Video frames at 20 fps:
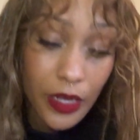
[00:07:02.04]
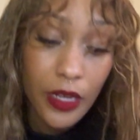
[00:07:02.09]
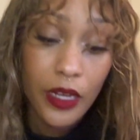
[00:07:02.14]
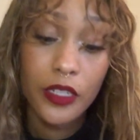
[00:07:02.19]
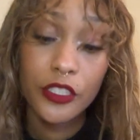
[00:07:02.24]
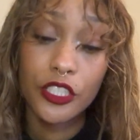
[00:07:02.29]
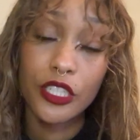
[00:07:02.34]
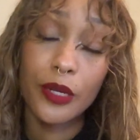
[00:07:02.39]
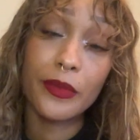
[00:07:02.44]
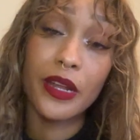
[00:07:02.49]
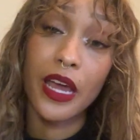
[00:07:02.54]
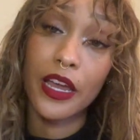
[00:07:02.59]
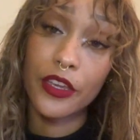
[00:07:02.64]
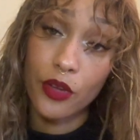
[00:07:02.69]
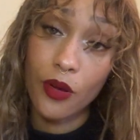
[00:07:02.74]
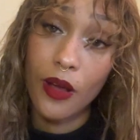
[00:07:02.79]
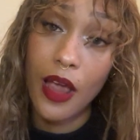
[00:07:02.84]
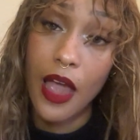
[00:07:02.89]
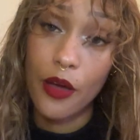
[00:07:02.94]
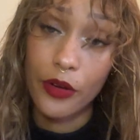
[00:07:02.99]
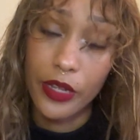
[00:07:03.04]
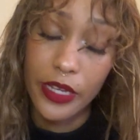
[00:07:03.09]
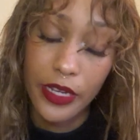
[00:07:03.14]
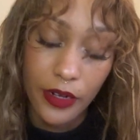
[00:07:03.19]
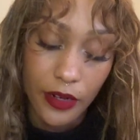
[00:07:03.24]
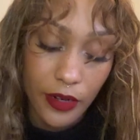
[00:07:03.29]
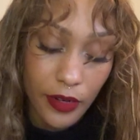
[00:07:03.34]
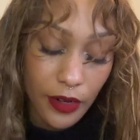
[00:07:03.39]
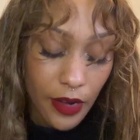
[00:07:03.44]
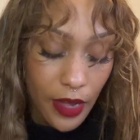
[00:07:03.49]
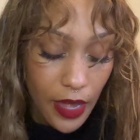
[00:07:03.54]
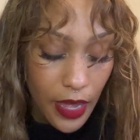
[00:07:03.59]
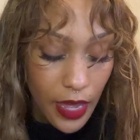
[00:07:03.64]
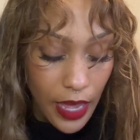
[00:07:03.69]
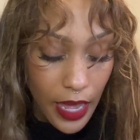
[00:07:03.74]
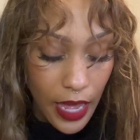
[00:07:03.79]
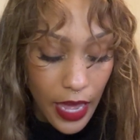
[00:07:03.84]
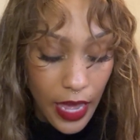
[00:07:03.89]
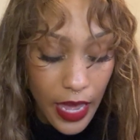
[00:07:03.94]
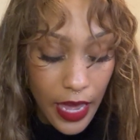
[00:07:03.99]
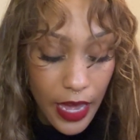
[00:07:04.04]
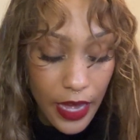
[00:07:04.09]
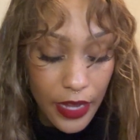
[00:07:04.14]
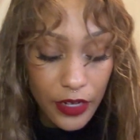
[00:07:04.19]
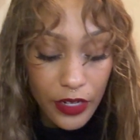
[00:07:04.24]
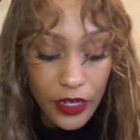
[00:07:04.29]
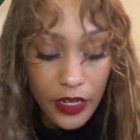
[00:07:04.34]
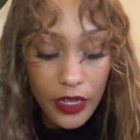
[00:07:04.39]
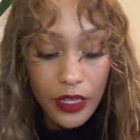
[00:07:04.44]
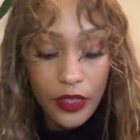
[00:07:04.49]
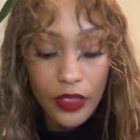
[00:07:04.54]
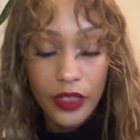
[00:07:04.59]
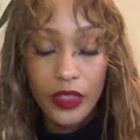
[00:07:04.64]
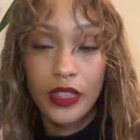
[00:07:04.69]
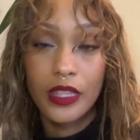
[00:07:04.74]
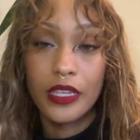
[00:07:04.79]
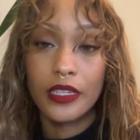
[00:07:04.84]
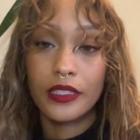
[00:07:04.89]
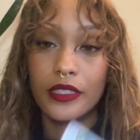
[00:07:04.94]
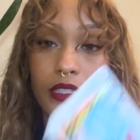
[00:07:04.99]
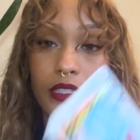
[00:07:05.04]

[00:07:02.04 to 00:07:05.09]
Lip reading: Gemini, you're out here and this